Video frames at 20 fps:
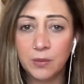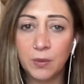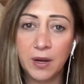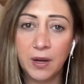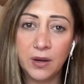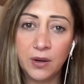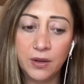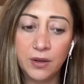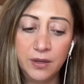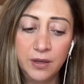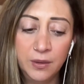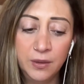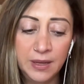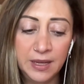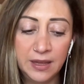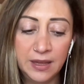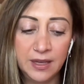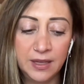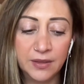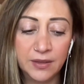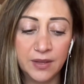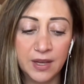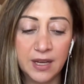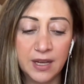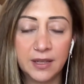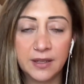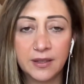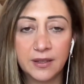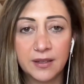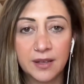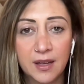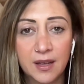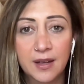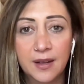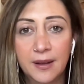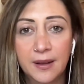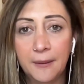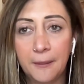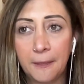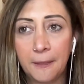Why can't you eat these things?
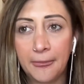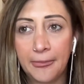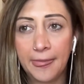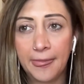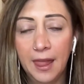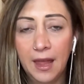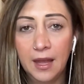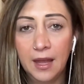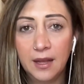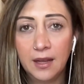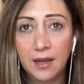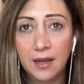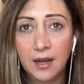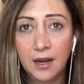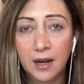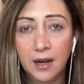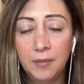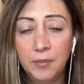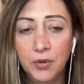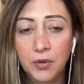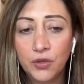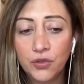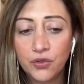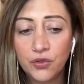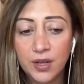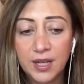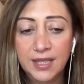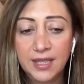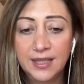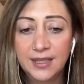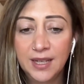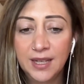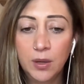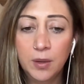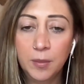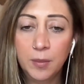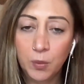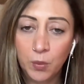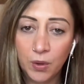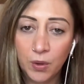I'm not trying to tell
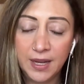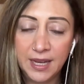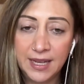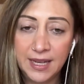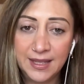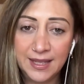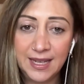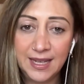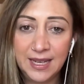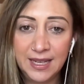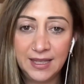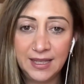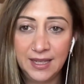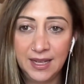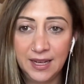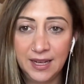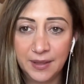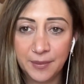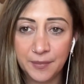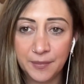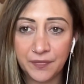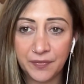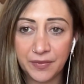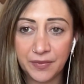him that what he's eating,